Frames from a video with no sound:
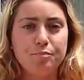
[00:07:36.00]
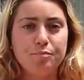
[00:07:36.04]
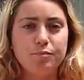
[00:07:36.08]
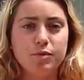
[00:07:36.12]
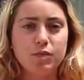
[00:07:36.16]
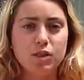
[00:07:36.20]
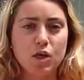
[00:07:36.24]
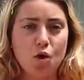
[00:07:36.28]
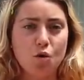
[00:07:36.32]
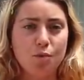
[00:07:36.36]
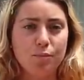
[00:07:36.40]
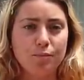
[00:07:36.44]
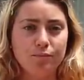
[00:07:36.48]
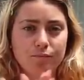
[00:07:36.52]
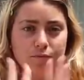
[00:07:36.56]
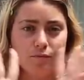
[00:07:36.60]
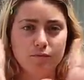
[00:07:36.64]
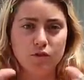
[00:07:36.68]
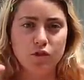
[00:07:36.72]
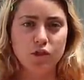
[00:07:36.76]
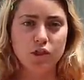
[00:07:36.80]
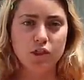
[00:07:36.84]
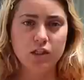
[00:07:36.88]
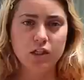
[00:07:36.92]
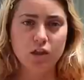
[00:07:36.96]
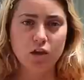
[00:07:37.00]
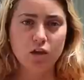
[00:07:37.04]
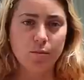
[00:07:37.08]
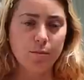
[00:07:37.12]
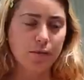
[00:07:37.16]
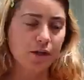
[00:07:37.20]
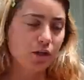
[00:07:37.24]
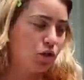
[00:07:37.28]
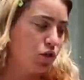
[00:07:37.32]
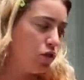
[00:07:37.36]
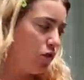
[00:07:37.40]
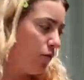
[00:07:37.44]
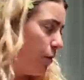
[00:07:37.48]
so just a little
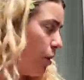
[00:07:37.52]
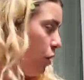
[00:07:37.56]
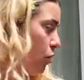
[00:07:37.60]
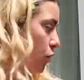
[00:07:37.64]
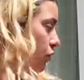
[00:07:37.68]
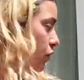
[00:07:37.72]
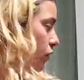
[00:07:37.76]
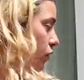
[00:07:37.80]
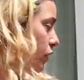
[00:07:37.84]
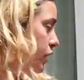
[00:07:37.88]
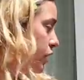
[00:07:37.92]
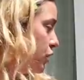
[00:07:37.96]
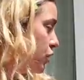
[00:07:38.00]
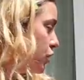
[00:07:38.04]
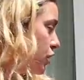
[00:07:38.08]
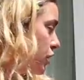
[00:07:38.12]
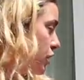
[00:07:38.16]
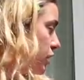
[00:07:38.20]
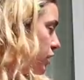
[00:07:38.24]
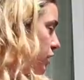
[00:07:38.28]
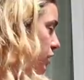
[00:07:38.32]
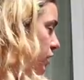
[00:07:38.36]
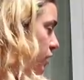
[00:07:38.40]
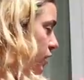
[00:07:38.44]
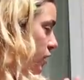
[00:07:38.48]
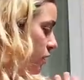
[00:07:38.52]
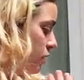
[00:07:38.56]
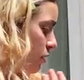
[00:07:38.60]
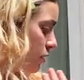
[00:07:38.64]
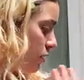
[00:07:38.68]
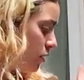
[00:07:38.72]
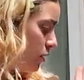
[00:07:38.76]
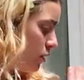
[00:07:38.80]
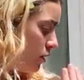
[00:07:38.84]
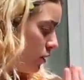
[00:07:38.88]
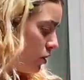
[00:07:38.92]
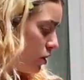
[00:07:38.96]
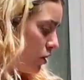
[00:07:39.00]
mixture of both. Let's just
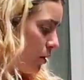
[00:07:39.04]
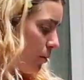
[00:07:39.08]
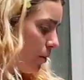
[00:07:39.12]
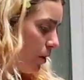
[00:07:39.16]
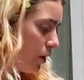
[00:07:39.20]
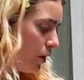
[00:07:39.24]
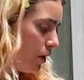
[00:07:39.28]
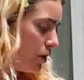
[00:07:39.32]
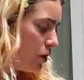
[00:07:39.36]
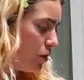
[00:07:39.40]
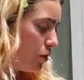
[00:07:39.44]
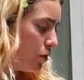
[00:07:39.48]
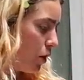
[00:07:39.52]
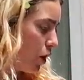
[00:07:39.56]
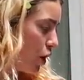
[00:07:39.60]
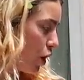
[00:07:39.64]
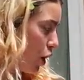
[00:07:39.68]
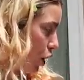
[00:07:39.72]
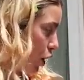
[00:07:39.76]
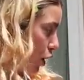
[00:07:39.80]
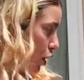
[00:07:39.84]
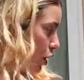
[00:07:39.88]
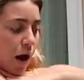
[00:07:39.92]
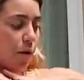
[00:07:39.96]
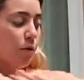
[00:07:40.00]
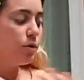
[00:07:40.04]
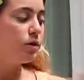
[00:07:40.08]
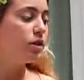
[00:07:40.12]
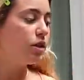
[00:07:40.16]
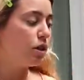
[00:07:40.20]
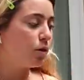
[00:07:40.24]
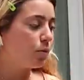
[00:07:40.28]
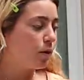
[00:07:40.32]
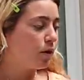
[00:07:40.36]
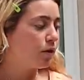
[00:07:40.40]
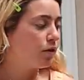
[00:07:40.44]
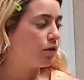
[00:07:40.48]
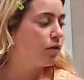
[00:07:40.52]
jump on into her. I will
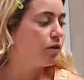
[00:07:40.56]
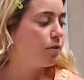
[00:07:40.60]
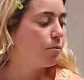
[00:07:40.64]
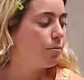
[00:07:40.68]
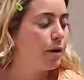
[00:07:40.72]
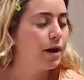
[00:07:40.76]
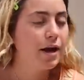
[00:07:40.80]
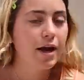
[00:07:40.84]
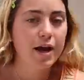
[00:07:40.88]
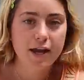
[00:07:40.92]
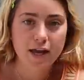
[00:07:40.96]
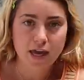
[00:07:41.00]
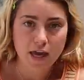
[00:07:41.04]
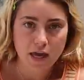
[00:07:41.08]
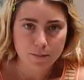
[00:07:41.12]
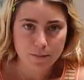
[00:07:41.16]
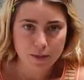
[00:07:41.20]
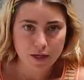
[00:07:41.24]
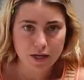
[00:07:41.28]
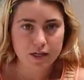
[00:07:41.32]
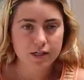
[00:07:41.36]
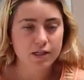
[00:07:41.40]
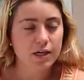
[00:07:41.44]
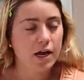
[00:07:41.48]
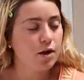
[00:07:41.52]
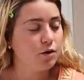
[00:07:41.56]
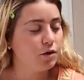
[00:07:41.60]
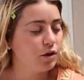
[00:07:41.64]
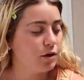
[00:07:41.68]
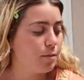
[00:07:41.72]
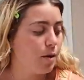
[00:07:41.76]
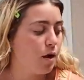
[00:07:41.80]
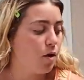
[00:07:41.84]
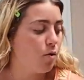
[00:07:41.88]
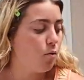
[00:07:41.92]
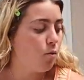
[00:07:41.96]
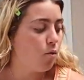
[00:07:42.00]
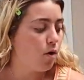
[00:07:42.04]
start with my hanging plant. I only
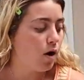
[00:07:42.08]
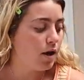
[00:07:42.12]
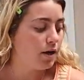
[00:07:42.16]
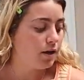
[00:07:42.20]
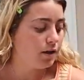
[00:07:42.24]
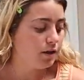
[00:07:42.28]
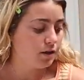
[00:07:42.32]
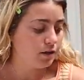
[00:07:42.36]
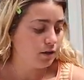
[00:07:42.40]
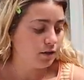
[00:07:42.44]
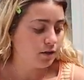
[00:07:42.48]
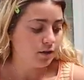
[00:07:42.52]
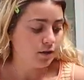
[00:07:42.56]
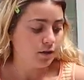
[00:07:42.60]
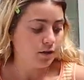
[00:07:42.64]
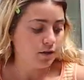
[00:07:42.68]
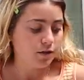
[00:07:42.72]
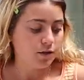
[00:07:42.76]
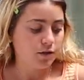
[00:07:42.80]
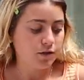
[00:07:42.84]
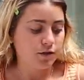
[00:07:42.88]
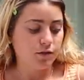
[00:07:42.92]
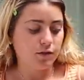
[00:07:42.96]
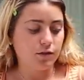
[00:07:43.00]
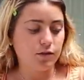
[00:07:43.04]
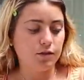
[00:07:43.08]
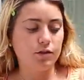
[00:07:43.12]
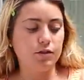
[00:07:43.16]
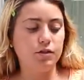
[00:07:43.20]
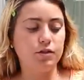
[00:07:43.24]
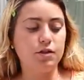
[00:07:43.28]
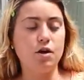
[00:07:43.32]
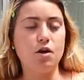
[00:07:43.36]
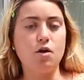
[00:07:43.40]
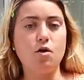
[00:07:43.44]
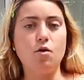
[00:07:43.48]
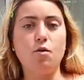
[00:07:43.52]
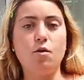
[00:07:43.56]
bought one.
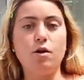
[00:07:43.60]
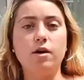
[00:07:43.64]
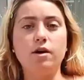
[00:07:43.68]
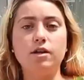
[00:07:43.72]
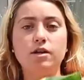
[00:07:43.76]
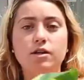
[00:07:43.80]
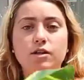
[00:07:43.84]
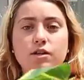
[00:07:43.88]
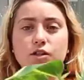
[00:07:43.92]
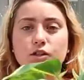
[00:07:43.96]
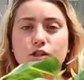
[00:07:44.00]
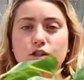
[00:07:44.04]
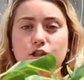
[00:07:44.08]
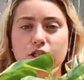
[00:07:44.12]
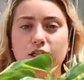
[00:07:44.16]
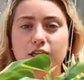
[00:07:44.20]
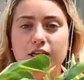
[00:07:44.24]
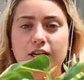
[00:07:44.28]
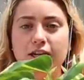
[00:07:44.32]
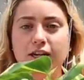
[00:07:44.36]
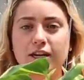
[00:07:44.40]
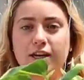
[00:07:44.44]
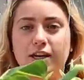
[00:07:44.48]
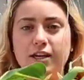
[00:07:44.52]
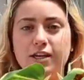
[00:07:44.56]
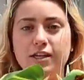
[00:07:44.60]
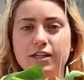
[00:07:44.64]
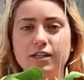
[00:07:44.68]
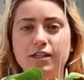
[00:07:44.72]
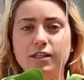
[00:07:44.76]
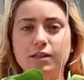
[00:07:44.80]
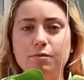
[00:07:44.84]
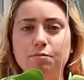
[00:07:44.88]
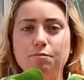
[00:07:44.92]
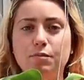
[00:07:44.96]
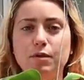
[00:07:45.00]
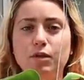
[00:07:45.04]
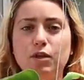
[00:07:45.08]
So she
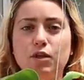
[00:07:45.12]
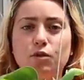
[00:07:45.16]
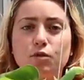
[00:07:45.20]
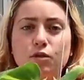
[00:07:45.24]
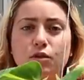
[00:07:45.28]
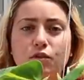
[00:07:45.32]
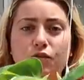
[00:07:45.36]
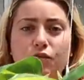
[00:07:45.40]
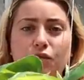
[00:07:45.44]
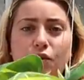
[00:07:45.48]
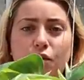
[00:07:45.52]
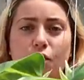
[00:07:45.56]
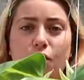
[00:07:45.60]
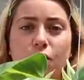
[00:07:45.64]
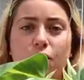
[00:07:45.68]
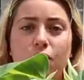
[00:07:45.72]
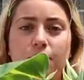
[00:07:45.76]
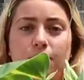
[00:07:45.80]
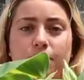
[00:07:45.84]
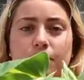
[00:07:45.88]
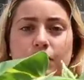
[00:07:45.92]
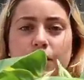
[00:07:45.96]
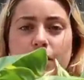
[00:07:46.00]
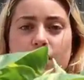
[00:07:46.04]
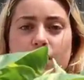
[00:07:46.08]
is beautiful.